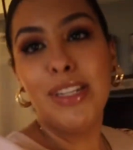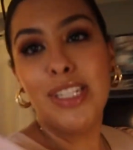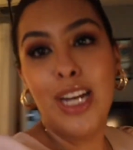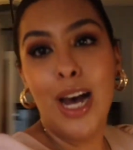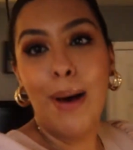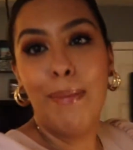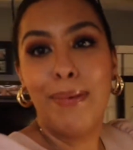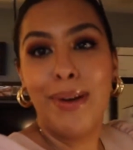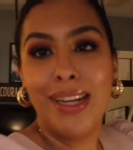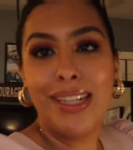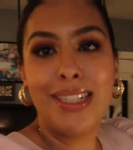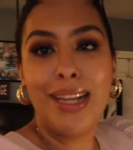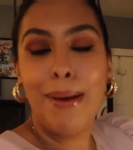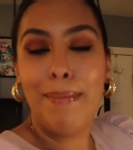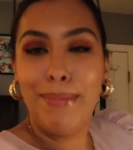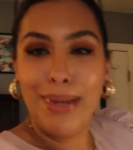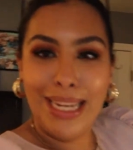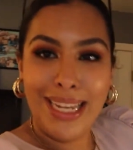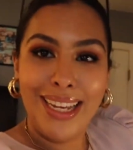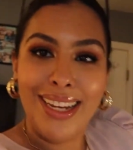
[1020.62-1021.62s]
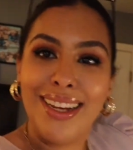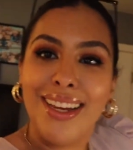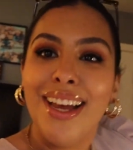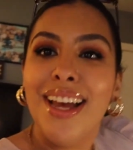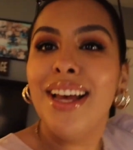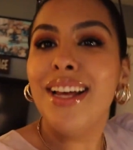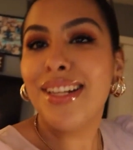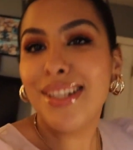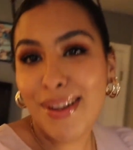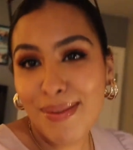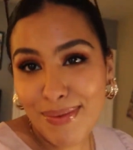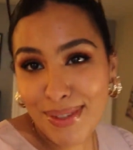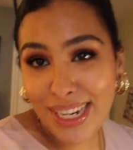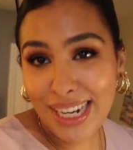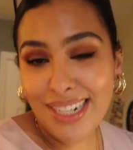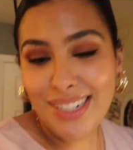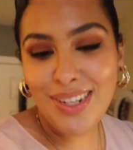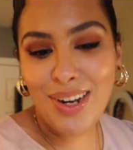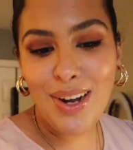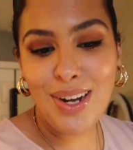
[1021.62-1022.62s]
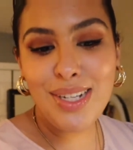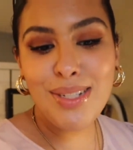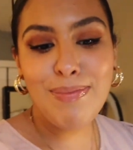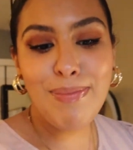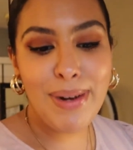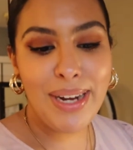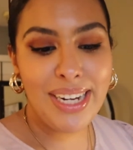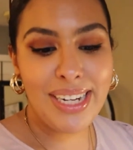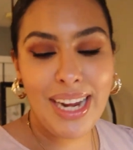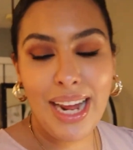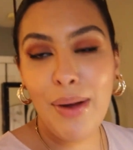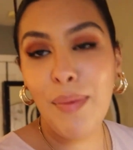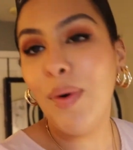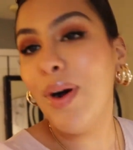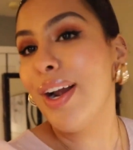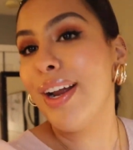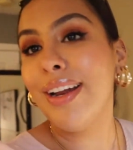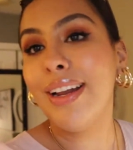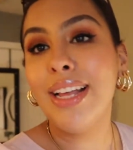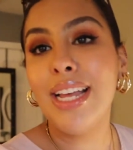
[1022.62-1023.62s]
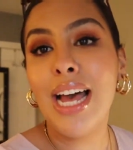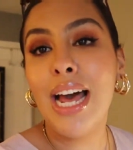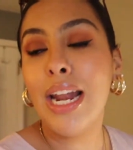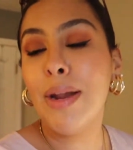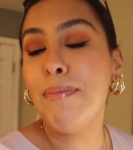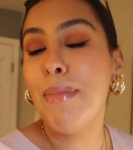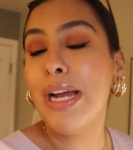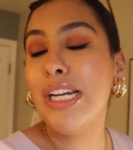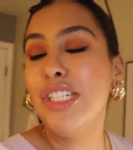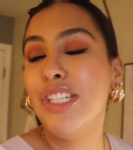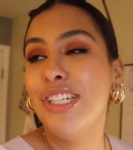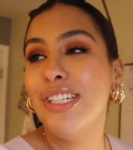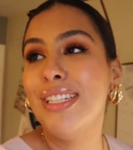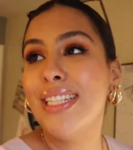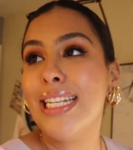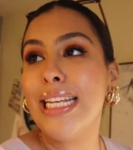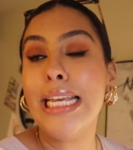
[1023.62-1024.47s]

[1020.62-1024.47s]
the top because I'm making some TikToks, but I wanted to get out of my jeans